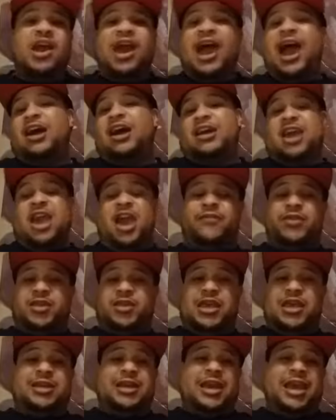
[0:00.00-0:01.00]
how
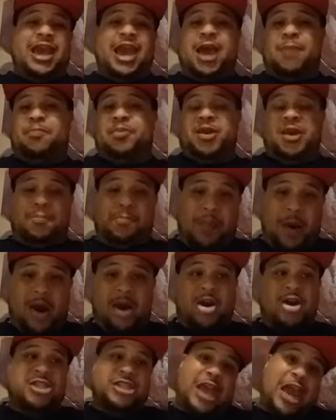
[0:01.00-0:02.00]
everything that happened in
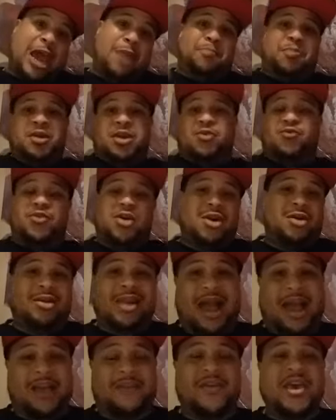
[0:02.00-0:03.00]
Purge happened in real
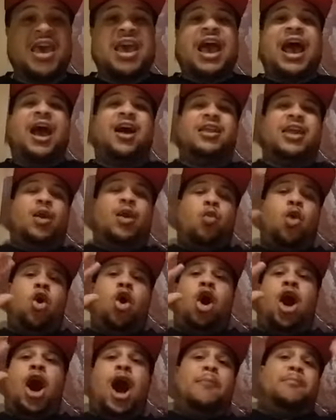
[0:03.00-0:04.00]
life. How they wore
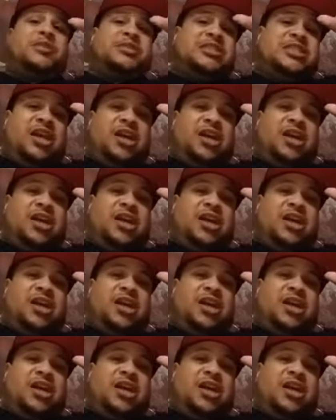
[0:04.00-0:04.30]
opposite